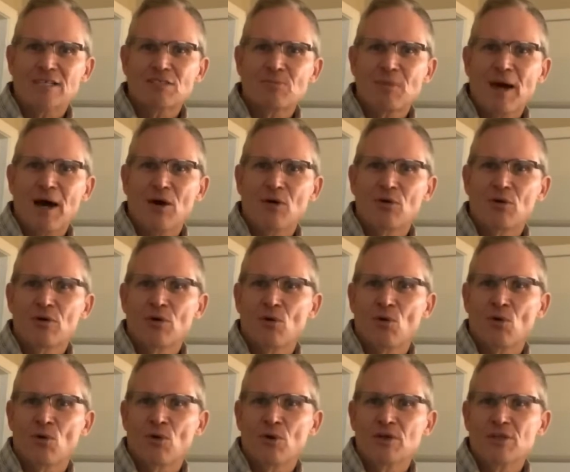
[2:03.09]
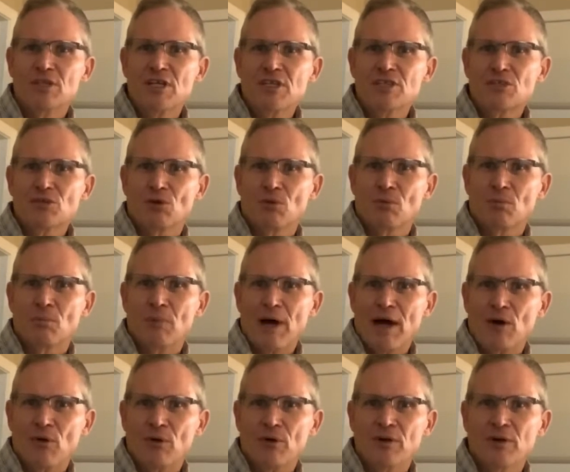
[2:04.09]
powered or diesel
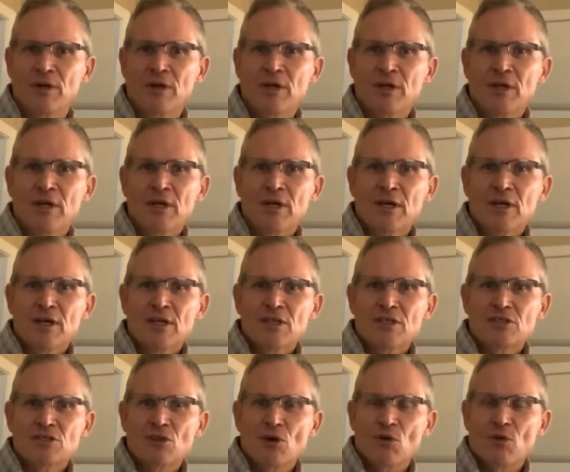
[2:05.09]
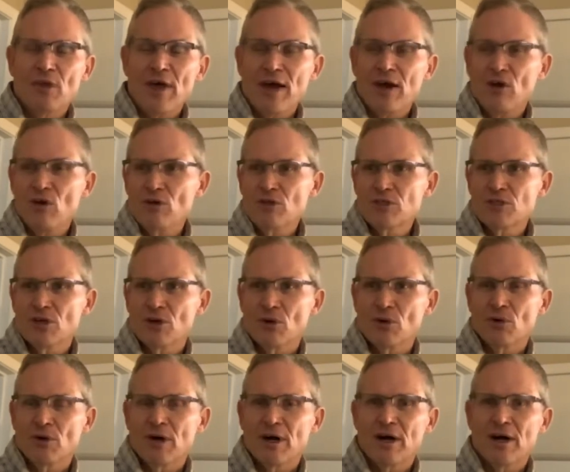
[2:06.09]
powered. So that
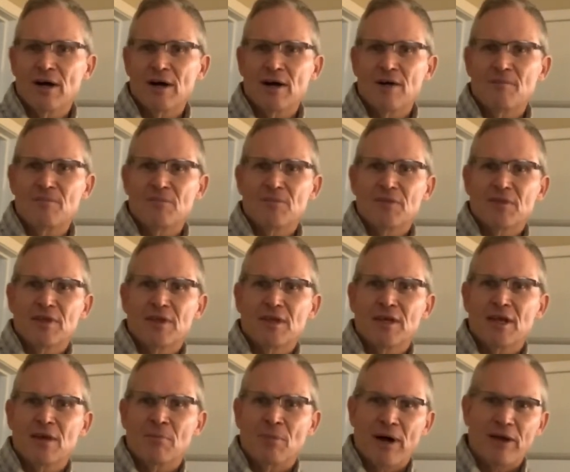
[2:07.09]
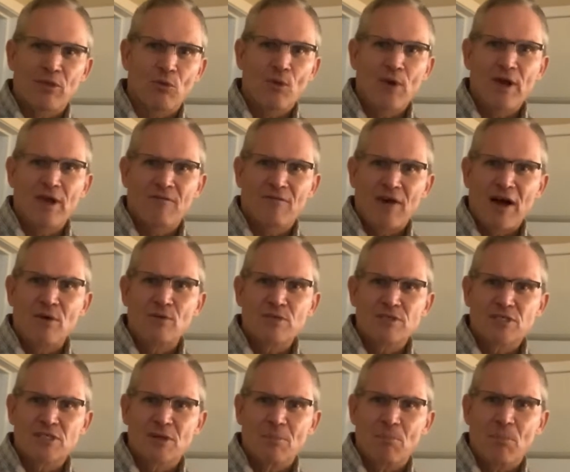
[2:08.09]
also, and by the way, if I was
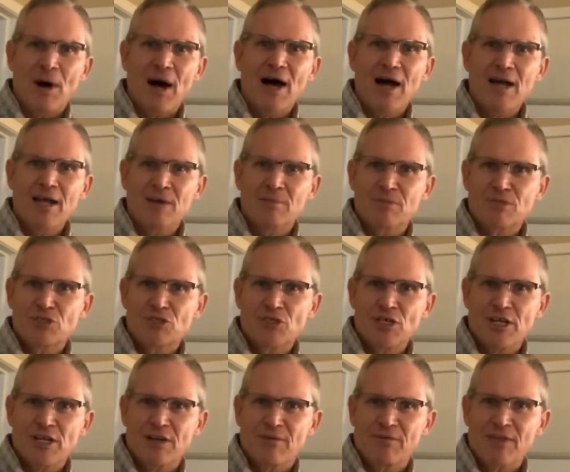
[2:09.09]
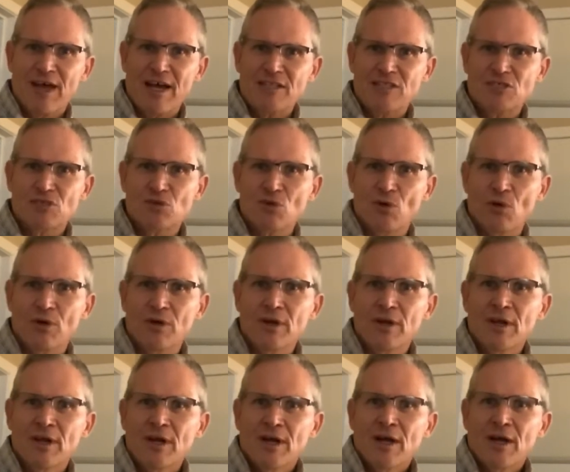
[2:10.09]
to buy a machine of that sort,
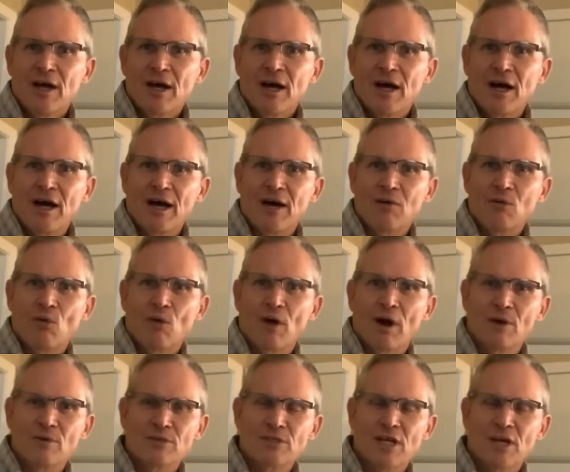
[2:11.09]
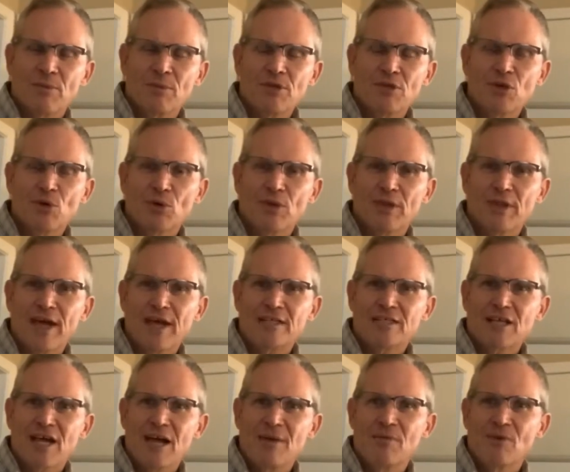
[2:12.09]
where I was going to be doing that
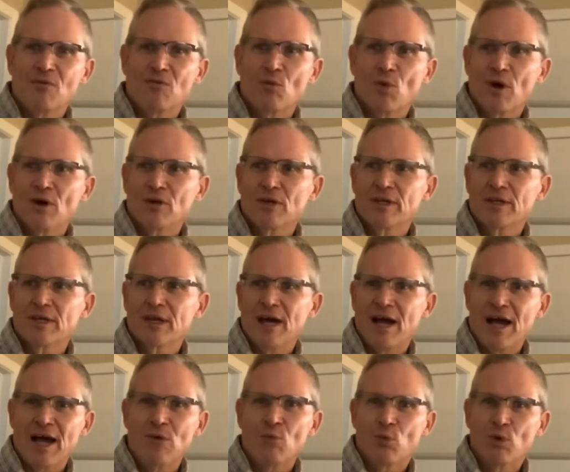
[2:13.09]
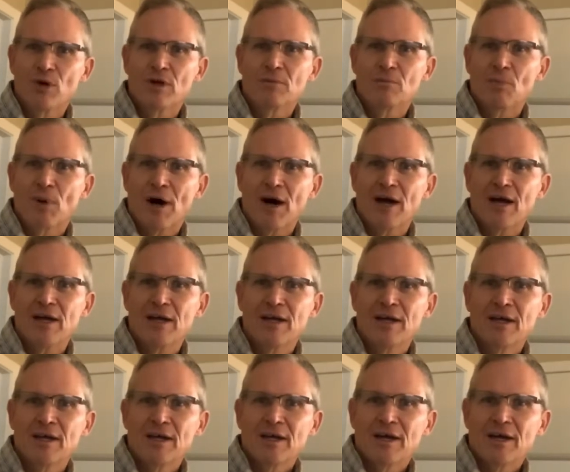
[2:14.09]
type of welding, I would buy
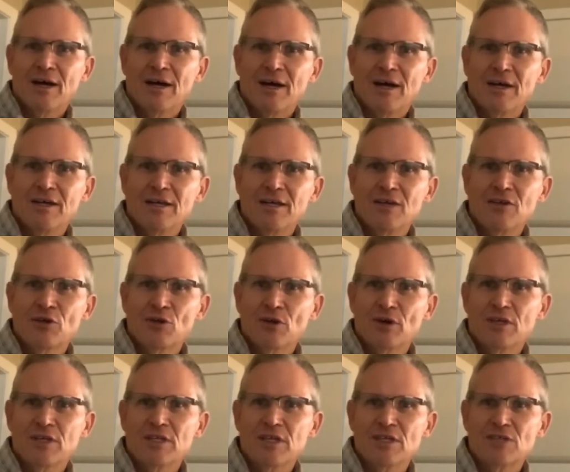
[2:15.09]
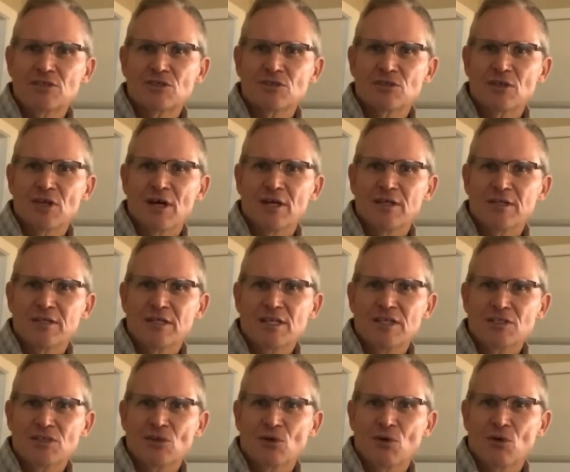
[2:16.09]
either a
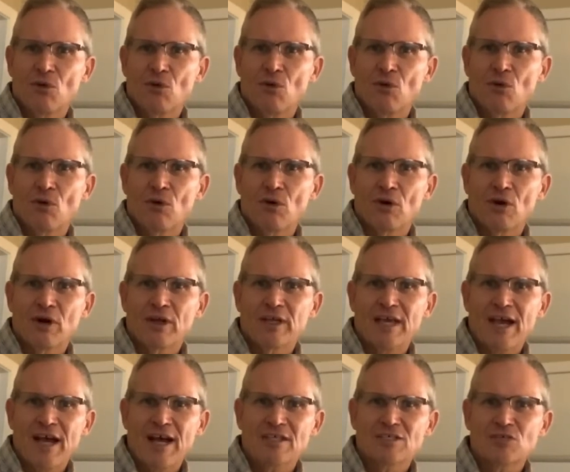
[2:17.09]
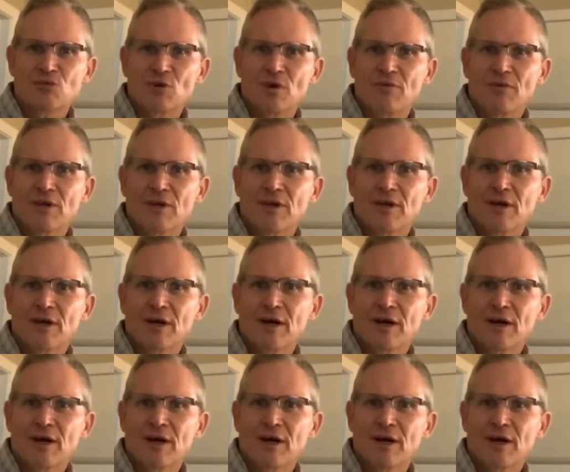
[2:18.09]
diesel or a gas driven